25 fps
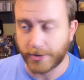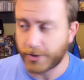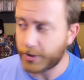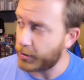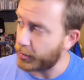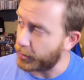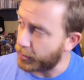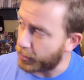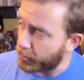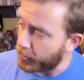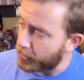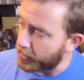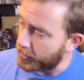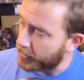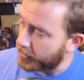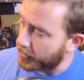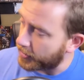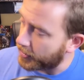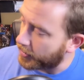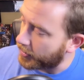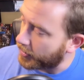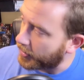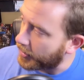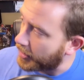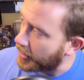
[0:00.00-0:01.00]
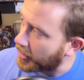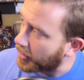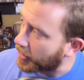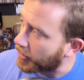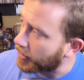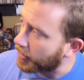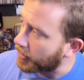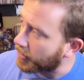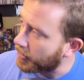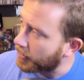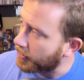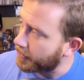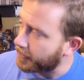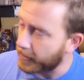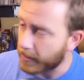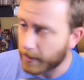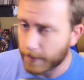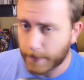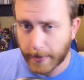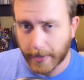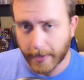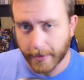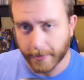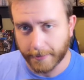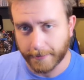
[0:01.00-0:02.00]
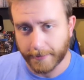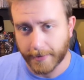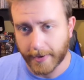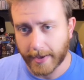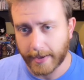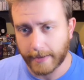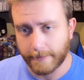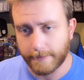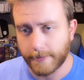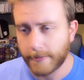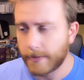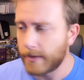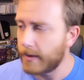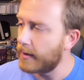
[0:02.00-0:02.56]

2 here for the PS5.